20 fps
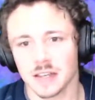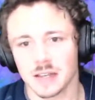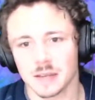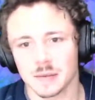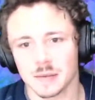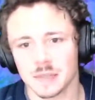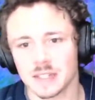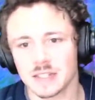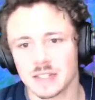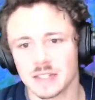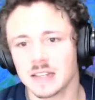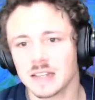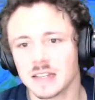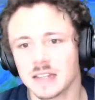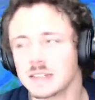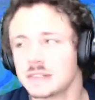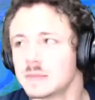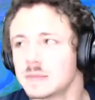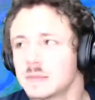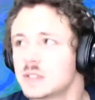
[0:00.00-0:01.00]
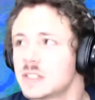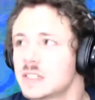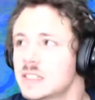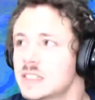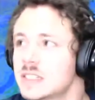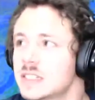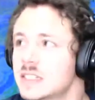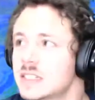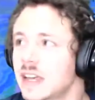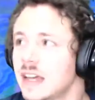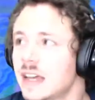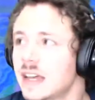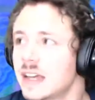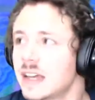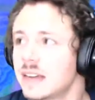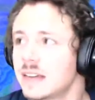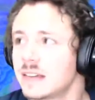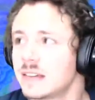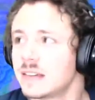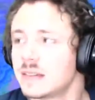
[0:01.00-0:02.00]
and I'm just
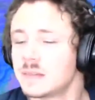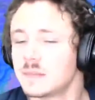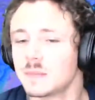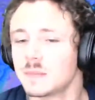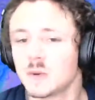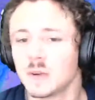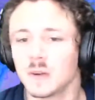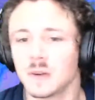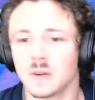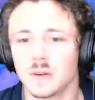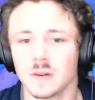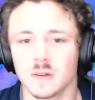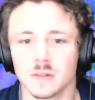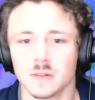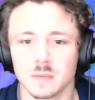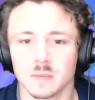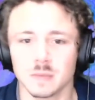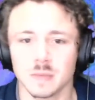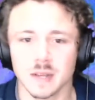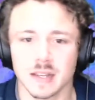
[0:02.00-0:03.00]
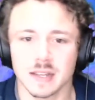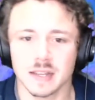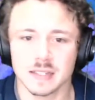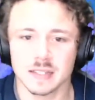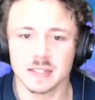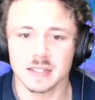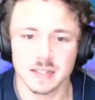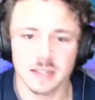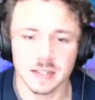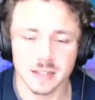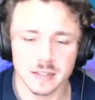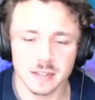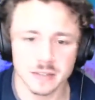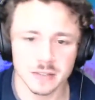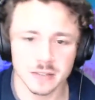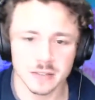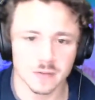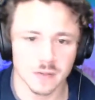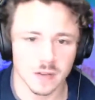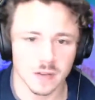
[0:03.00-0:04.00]
tired and bored with myself.
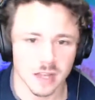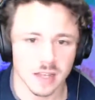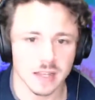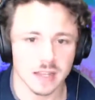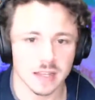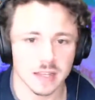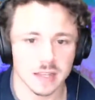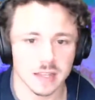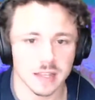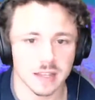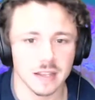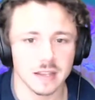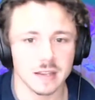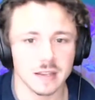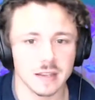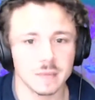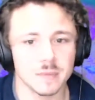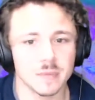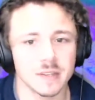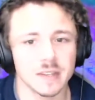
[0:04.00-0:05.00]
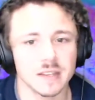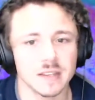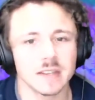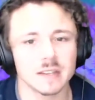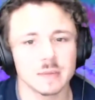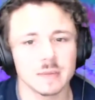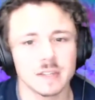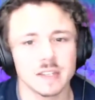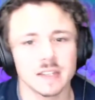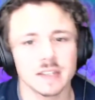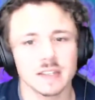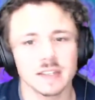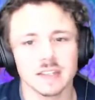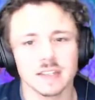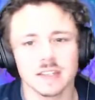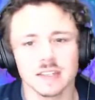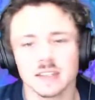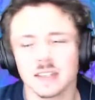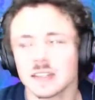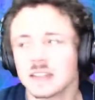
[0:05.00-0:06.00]
Hey there,
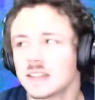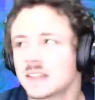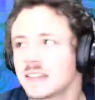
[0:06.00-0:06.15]
baby,